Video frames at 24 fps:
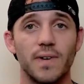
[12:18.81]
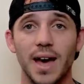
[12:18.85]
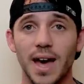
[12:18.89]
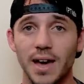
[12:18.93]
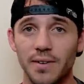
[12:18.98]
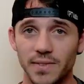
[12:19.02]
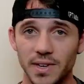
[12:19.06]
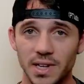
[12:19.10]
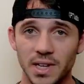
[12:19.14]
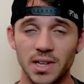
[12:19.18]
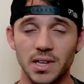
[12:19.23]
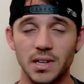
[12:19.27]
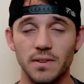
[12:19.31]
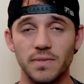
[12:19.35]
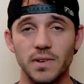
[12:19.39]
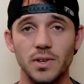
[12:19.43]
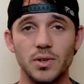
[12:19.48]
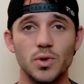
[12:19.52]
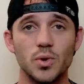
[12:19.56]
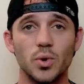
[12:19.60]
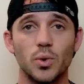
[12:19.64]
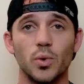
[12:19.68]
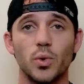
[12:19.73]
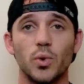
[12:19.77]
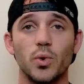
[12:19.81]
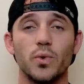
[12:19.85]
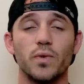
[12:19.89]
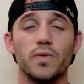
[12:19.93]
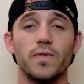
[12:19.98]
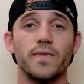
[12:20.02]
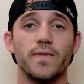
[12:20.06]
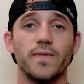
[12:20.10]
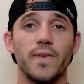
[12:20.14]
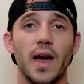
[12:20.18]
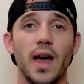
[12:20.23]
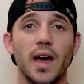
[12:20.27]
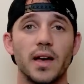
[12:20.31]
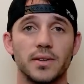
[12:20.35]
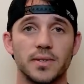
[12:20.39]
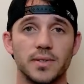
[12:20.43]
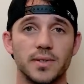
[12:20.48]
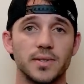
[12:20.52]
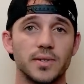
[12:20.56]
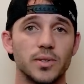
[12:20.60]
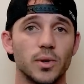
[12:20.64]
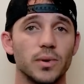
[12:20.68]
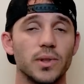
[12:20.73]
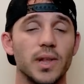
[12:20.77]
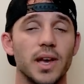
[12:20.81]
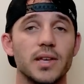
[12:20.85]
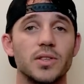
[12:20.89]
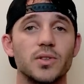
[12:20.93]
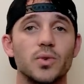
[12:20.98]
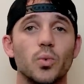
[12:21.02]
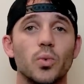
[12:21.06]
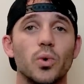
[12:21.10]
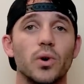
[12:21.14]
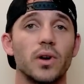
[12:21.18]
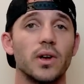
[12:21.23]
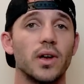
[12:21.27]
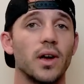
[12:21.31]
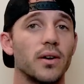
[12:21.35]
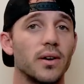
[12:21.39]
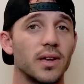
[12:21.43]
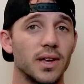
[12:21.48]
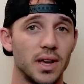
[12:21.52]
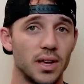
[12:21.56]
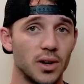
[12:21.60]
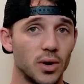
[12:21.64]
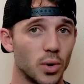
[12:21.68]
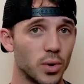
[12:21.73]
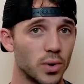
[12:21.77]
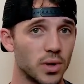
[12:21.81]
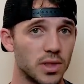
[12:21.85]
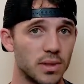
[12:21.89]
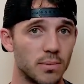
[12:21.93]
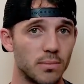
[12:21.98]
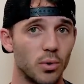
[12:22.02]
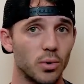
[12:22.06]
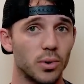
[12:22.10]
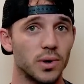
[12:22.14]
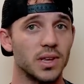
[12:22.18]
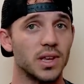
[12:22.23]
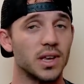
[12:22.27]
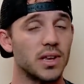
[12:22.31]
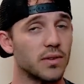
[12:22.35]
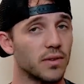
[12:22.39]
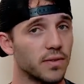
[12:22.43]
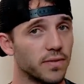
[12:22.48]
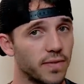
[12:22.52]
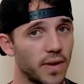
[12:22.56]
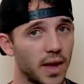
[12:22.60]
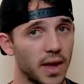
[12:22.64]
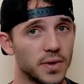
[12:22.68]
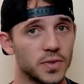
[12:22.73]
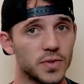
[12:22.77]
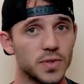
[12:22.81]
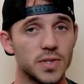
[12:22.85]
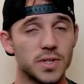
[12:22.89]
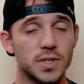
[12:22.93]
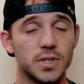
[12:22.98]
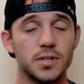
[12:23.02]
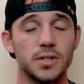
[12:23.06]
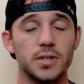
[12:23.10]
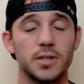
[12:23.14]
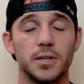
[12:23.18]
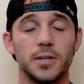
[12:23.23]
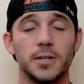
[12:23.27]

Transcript: have an individual who fasts or like to work out again early in the morning, either fasted,